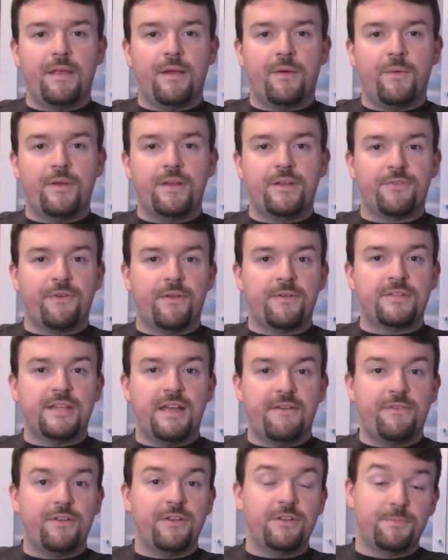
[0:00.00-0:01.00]
Windows Phone
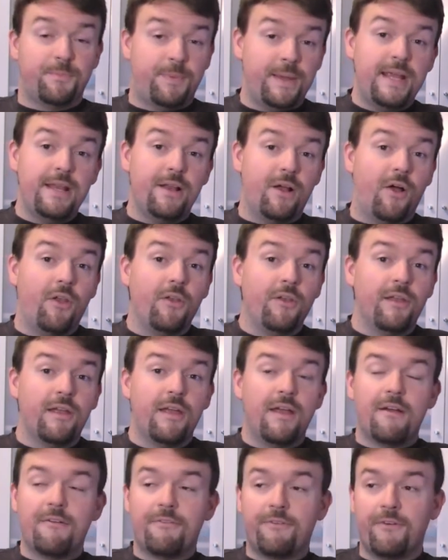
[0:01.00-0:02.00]
7 has been on
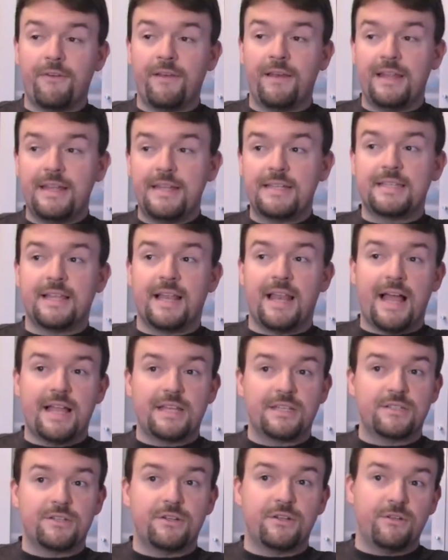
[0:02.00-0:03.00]
for at least the
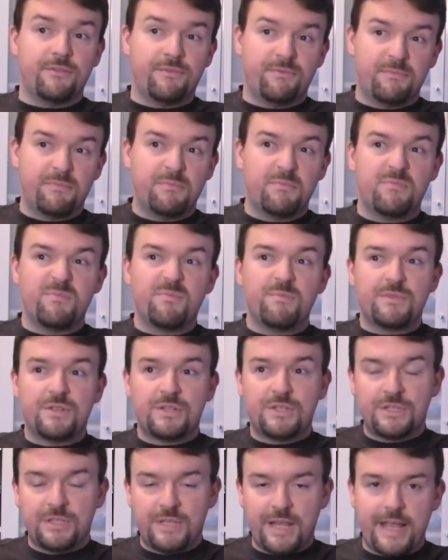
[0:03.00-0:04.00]
last sort of
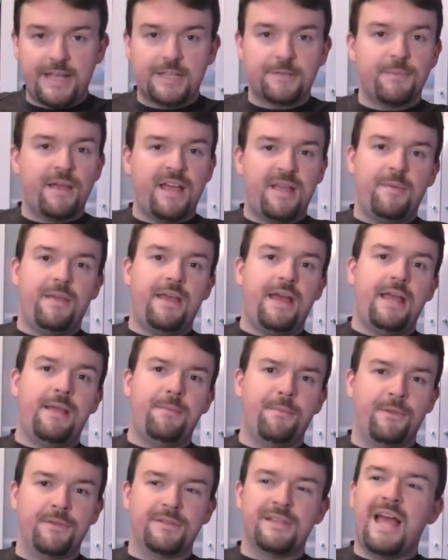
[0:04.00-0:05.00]
6, maybe
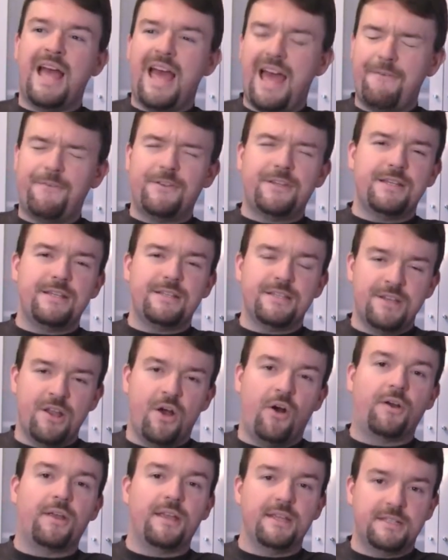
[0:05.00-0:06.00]
8 months, ever since
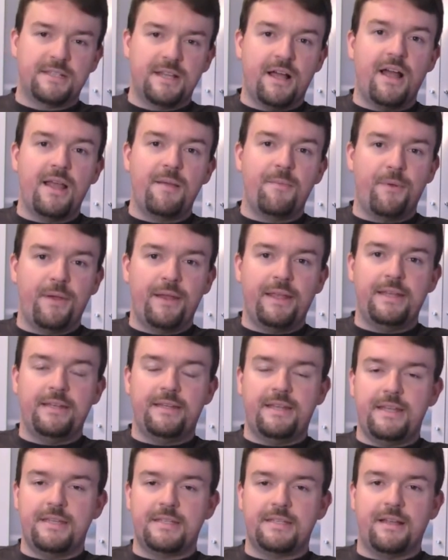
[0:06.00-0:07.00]
Nokia started bringing
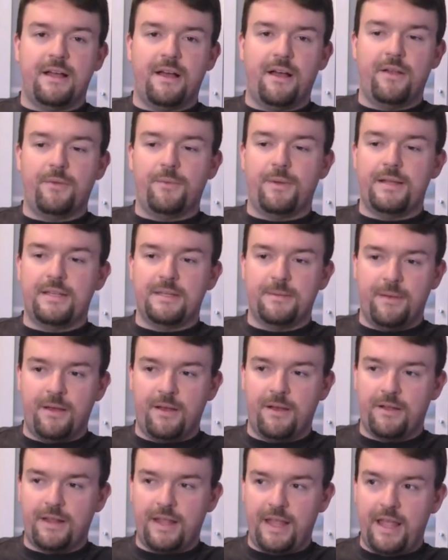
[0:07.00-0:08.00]
decent hardware to
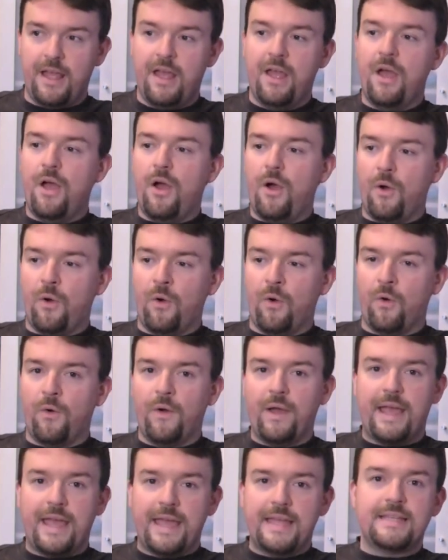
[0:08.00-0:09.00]
market?
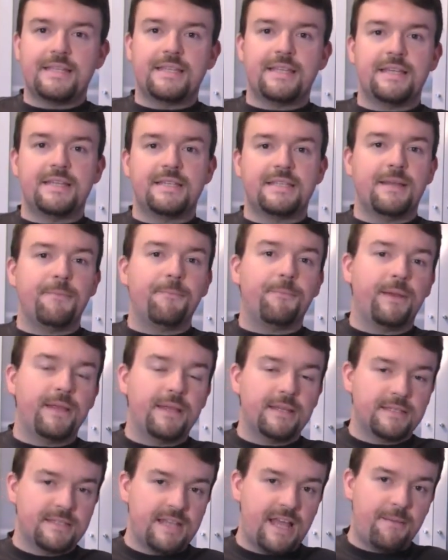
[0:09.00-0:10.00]
Or is this simply
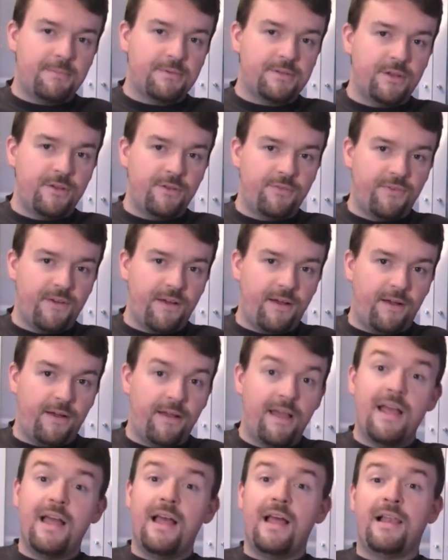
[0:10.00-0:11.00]
a step too
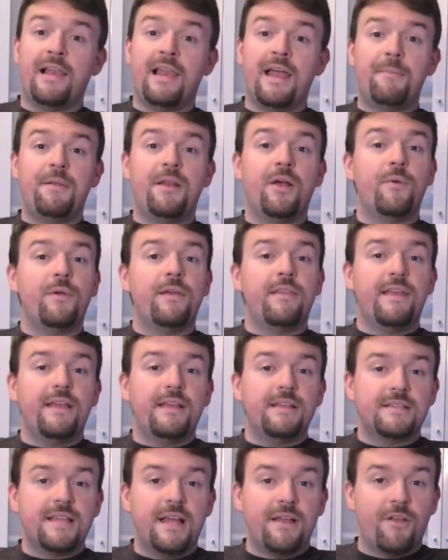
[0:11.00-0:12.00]
far? Let me know what you
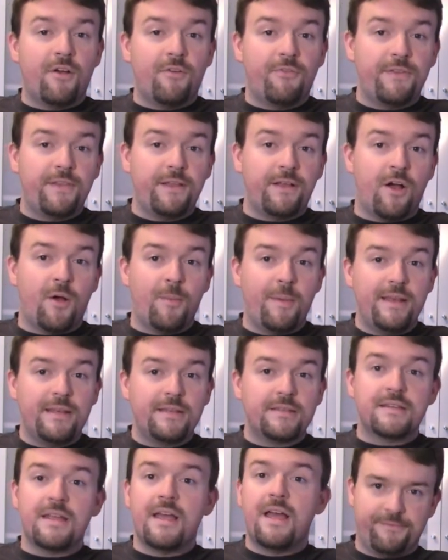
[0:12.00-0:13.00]
think, sound off in the
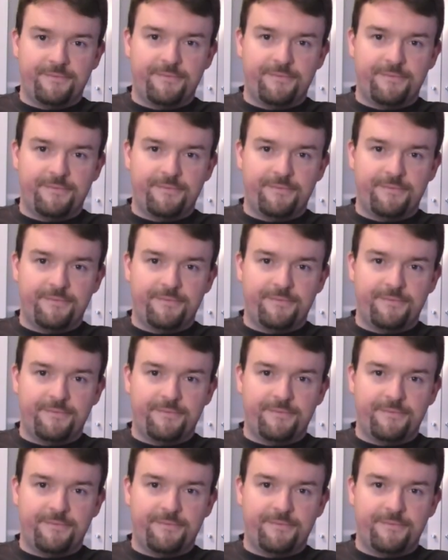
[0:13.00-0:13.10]
comments.